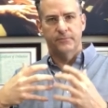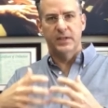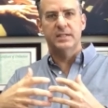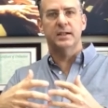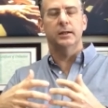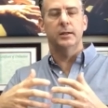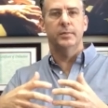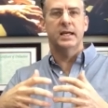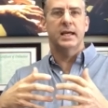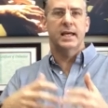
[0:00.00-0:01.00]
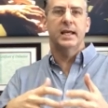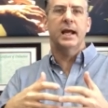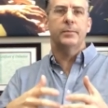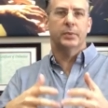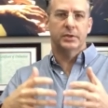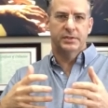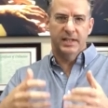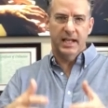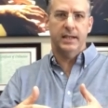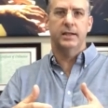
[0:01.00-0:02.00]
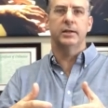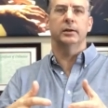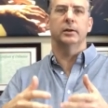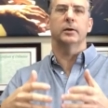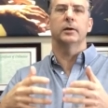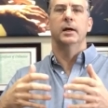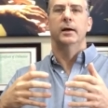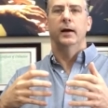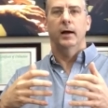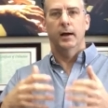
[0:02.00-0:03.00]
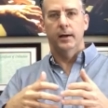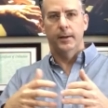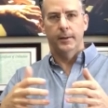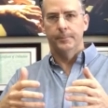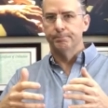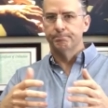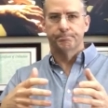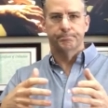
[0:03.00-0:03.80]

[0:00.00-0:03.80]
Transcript: physically be in a particular um,